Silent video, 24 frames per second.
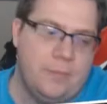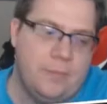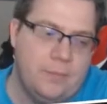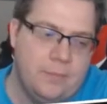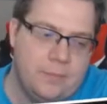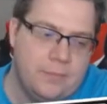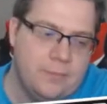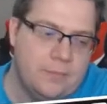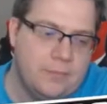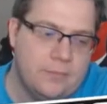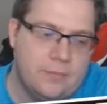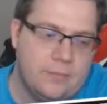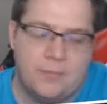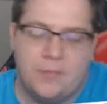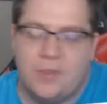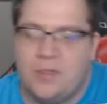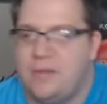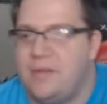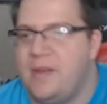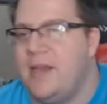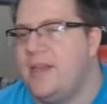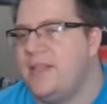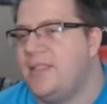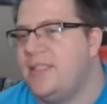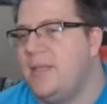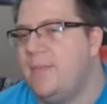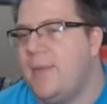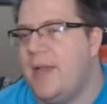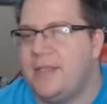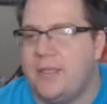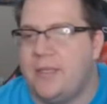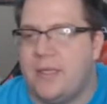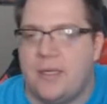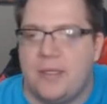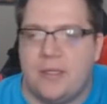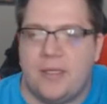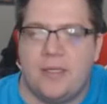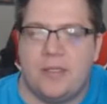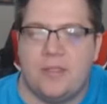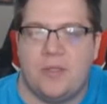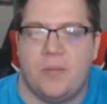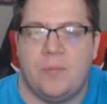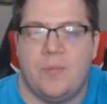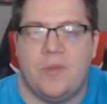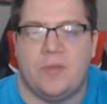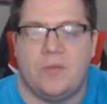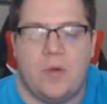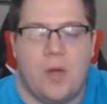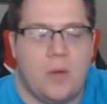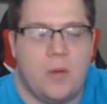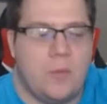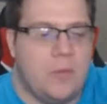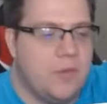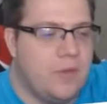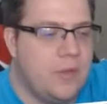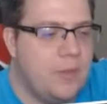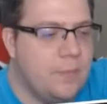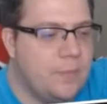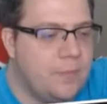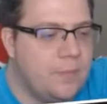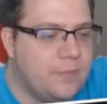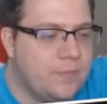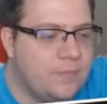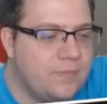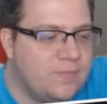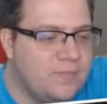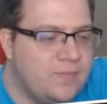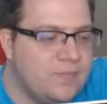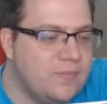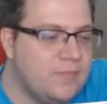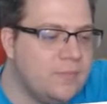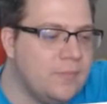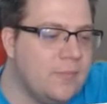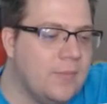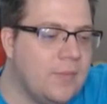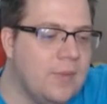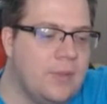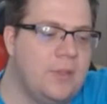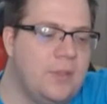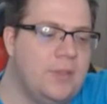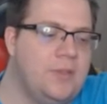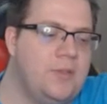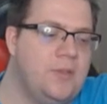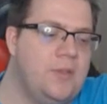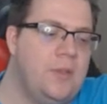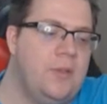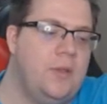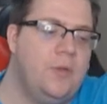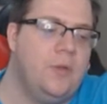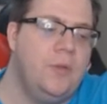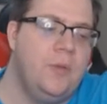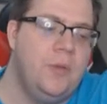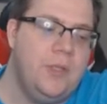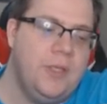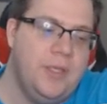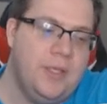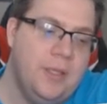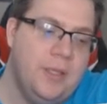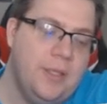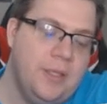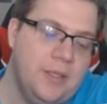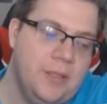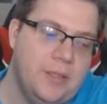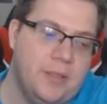If you didn't see my tongue there, something's wrong with you. Salute.